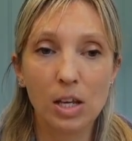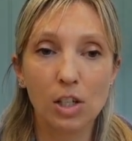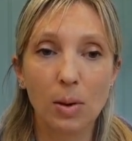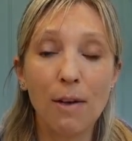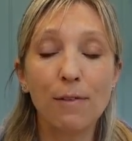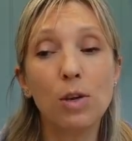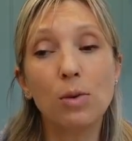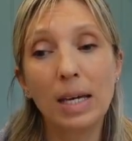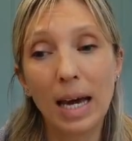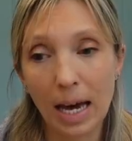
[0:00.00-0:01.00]
So if
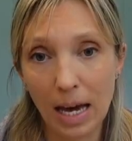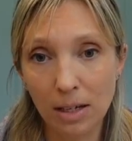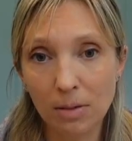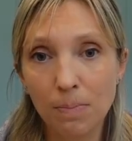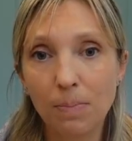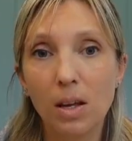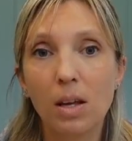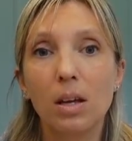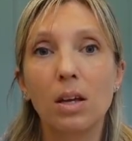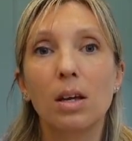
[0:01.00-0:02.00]
you can,
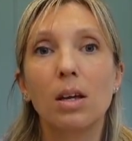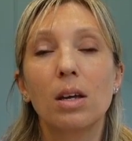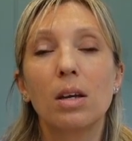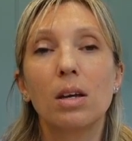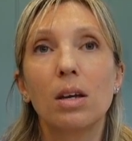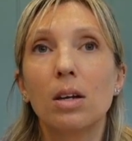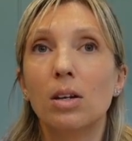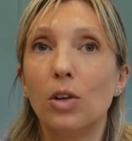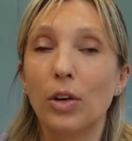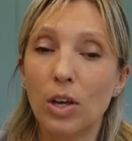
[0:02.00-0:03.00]

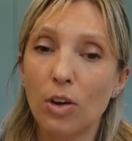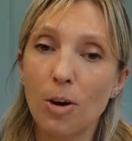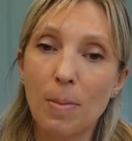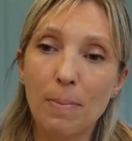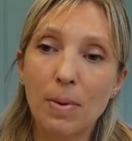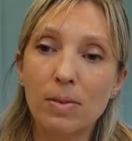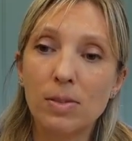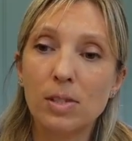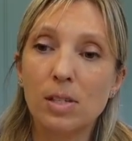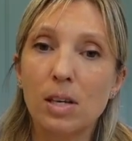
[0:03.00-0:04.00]
look at your
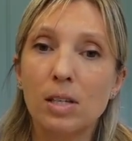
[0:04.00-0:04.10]
commitments,